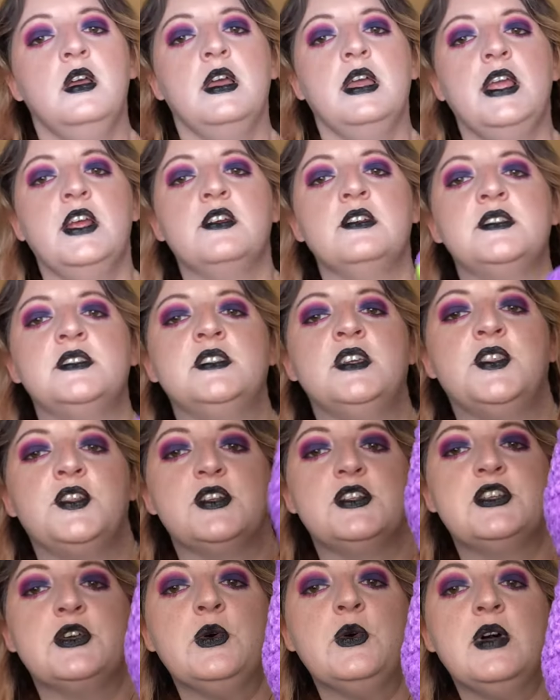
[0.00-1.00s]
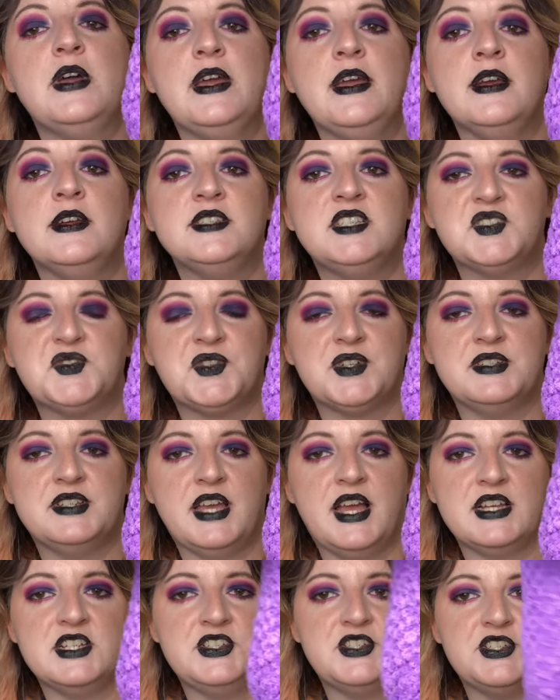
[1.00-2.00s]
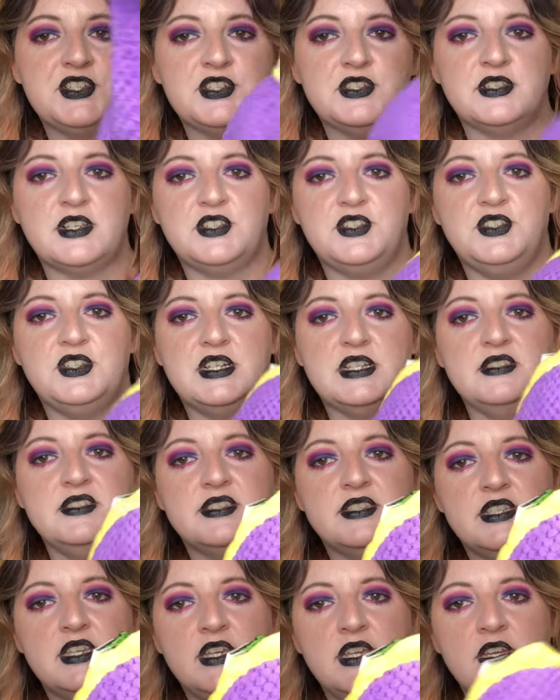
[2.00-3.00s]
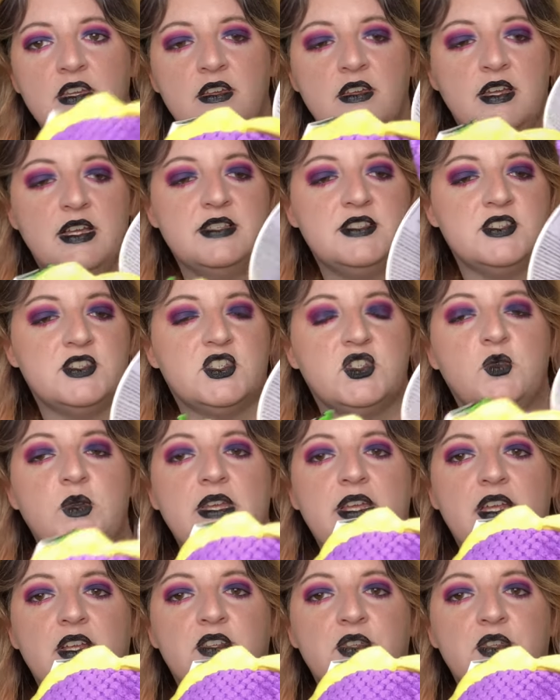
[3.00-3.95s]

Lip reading: Here's another toy, different textures, as you can see. It's a squeaky